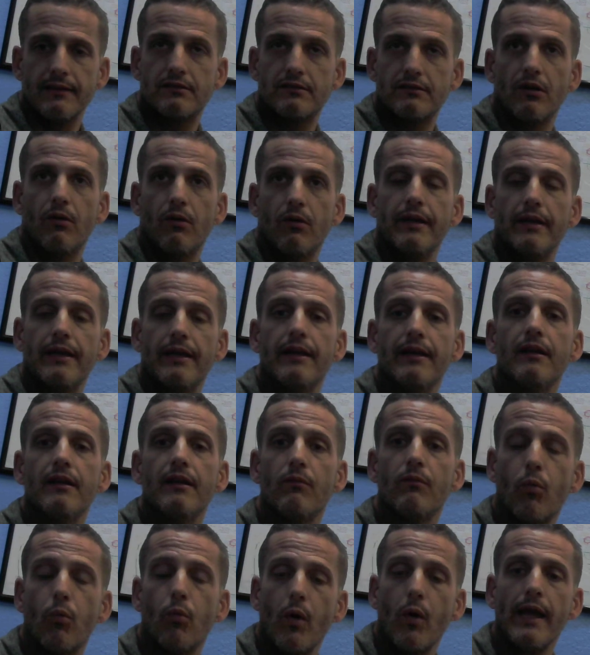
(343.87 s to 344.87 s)
So in
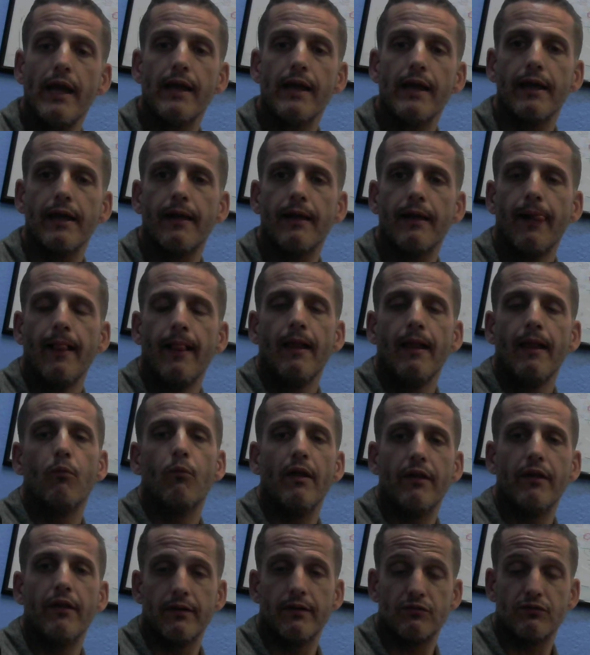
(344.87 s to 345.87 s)
a way,
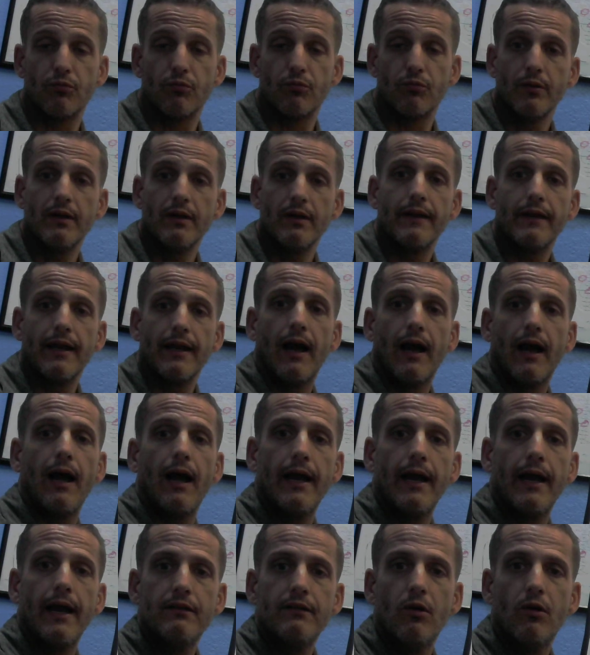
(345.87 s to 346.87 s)
whether it's really
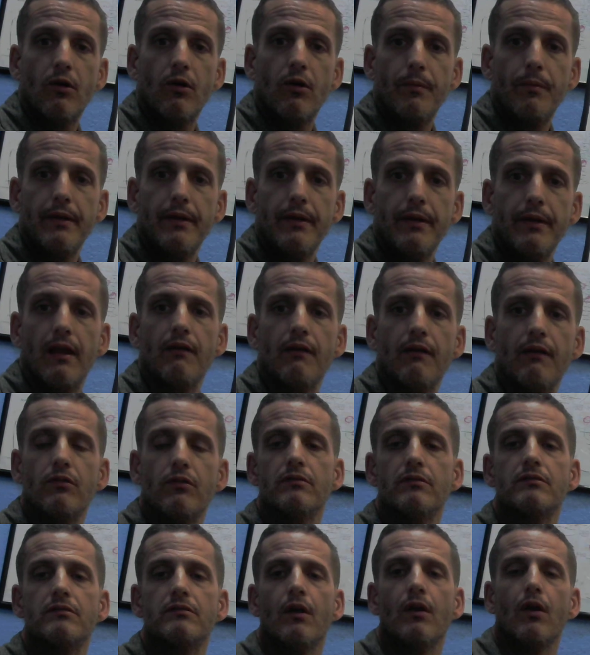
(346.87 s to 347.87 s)
high dopamine
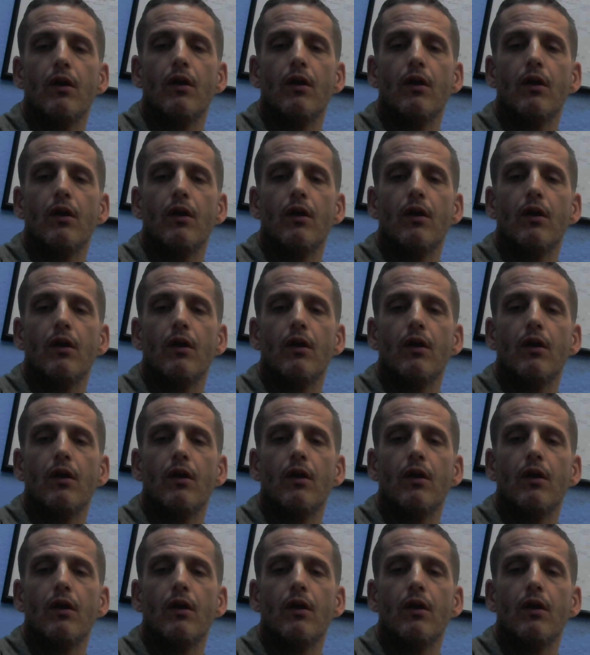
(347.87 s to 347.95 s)
levels